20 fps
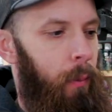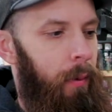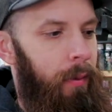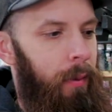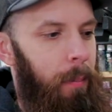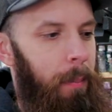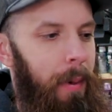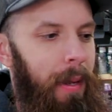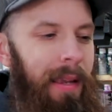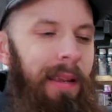with
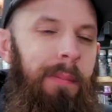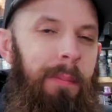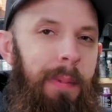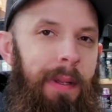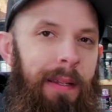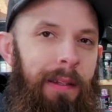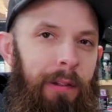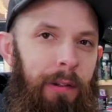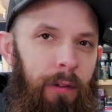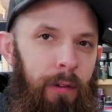the bait
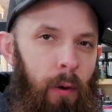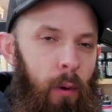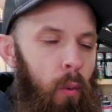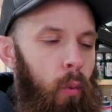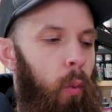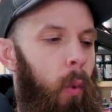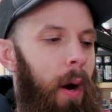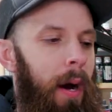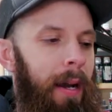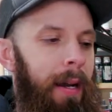being so
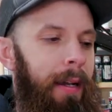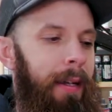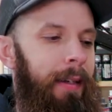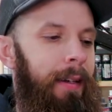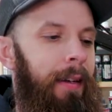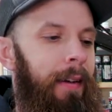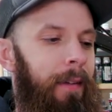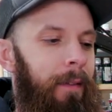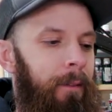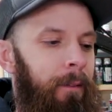
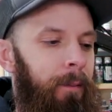wide.